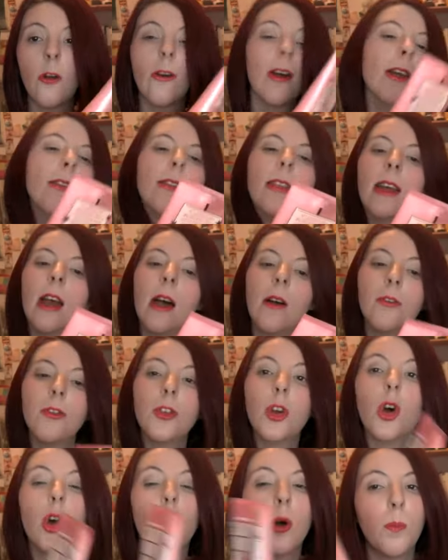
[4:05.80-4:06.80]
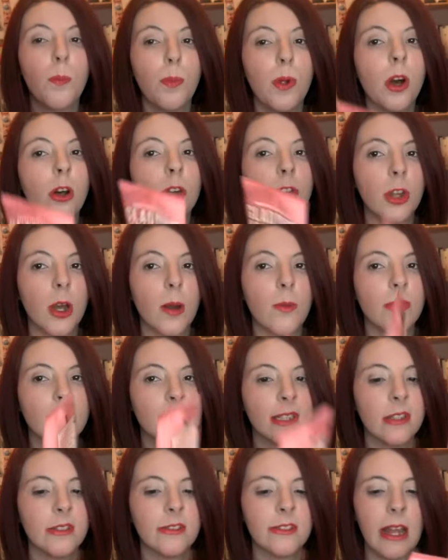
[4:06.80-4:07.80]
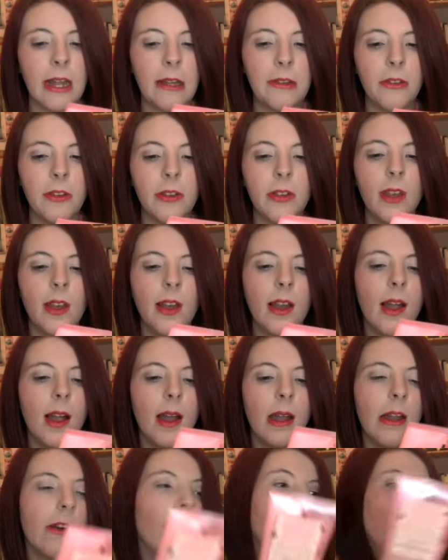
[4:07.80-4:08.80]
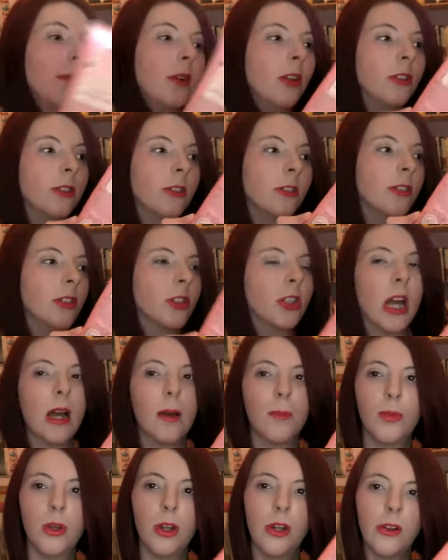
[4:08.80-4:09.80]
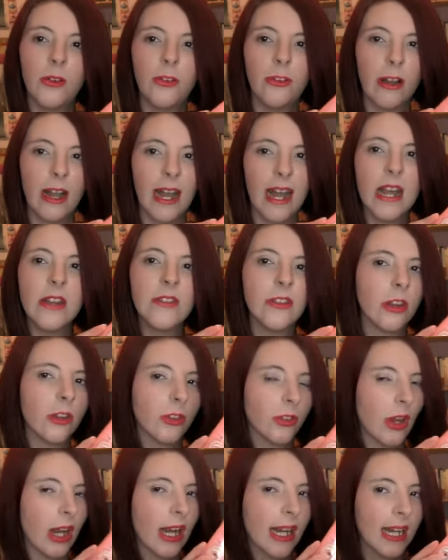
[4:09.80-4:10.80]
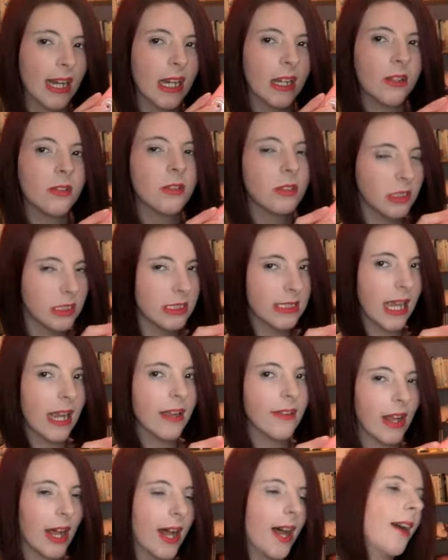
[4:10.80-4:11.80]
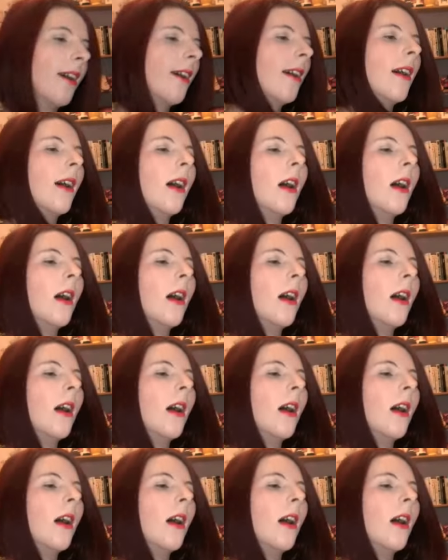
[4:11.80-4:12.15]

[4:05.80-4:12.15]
Glory, they have no build-up resistance. Now, I've been using the shampoo for ages, so I can say that.